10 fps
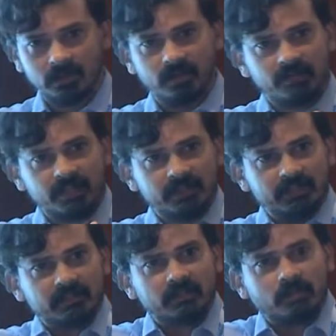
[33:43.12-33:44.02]
uh, whether it
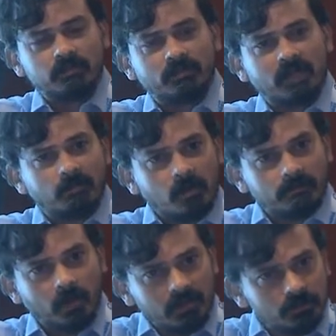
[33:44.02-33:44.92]
is in terms of the number of
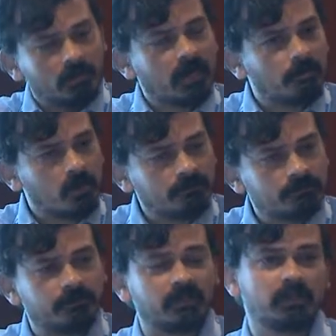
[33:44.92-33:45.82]
models or number of
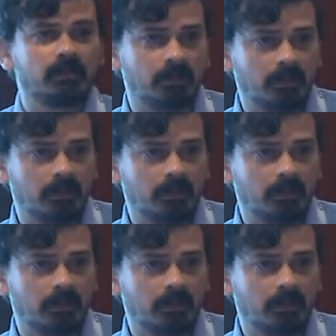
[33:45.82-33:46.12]
uh,